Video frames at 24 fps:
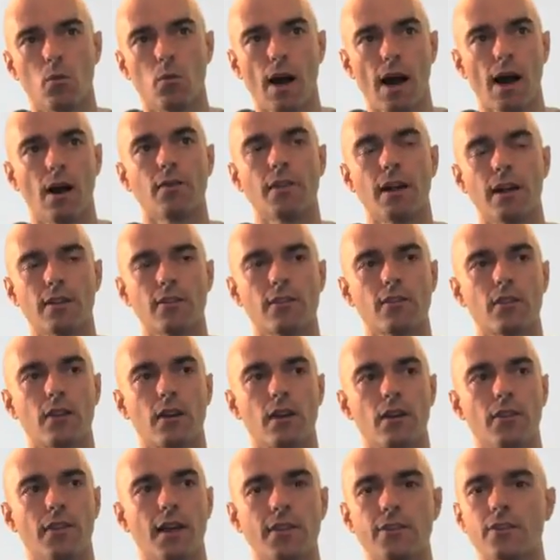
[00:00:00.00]
wow, that's
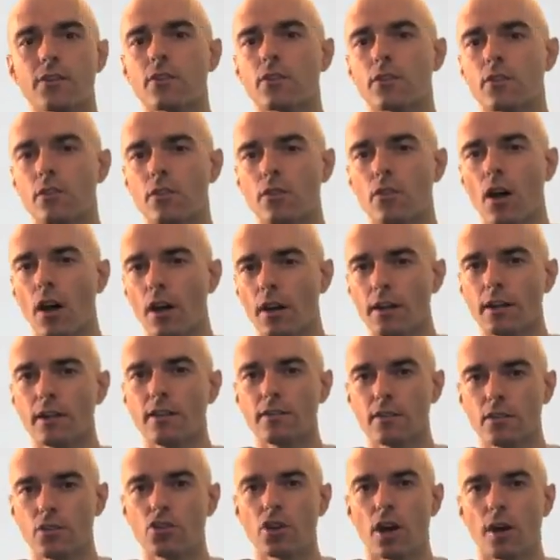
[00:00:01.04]
not an
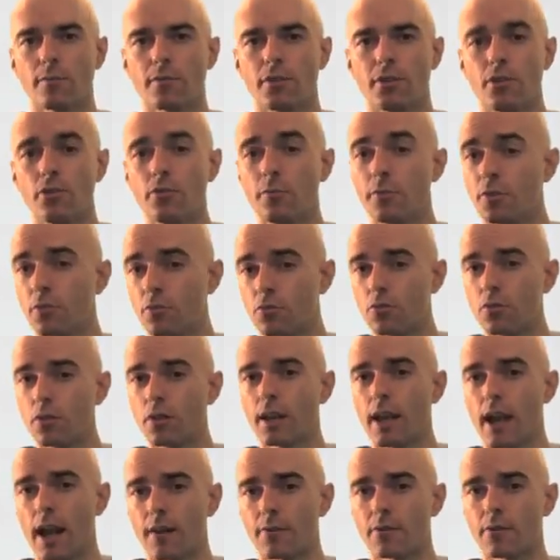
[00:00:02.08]
easy job to do, but you
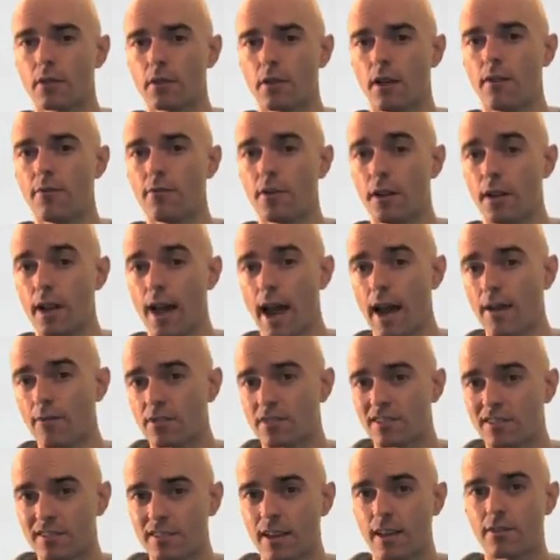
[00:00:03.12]
really have to love it and have
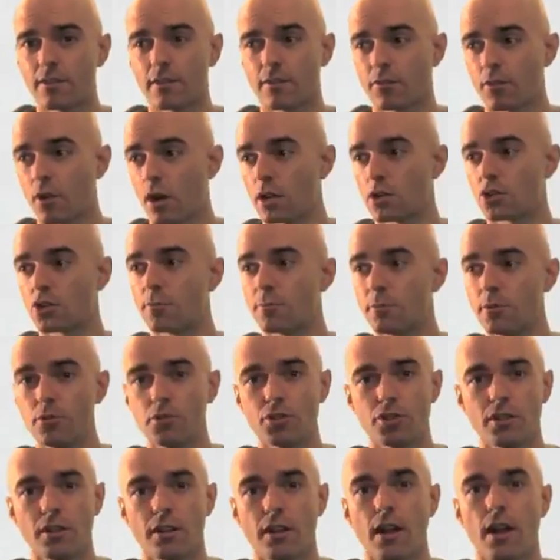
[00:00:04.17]
a sense of
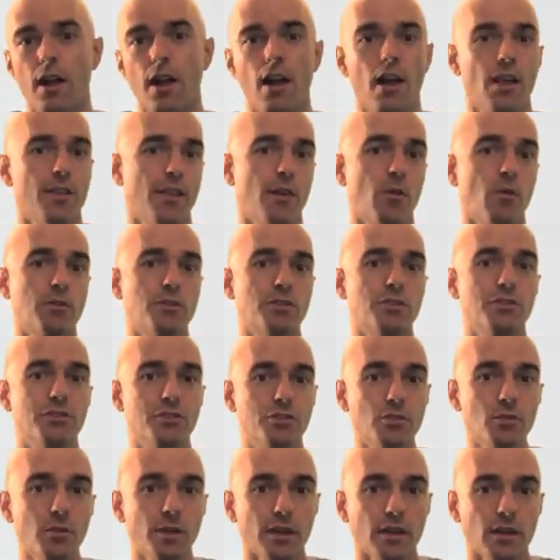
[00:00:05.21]
contribution that what you're
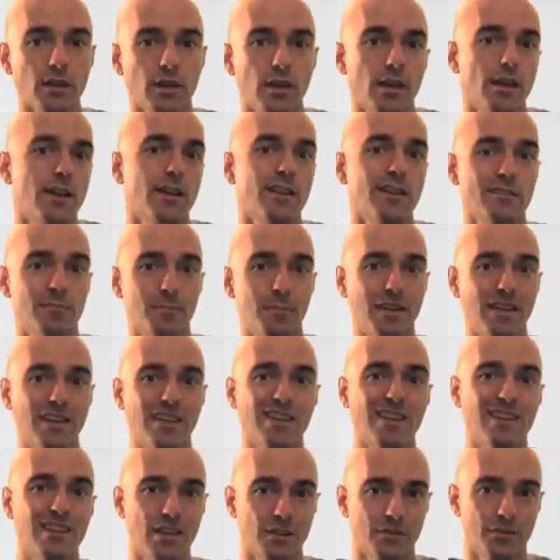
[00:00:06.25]
doing is
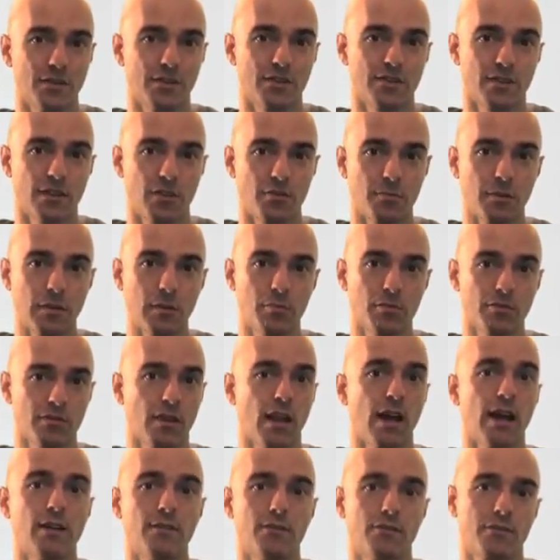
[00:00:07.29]
making a difference in other people's
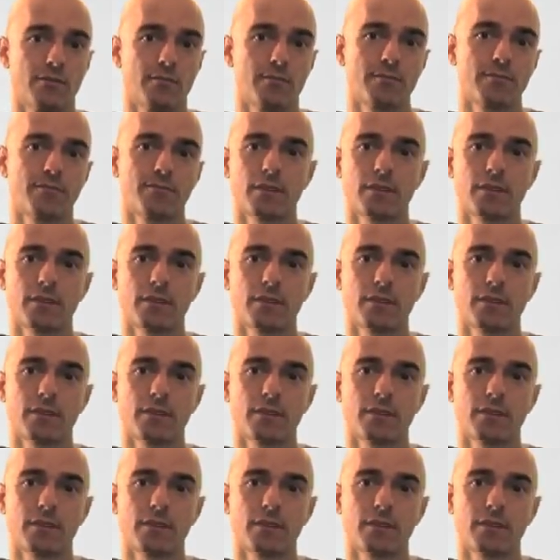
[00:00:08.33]
lives.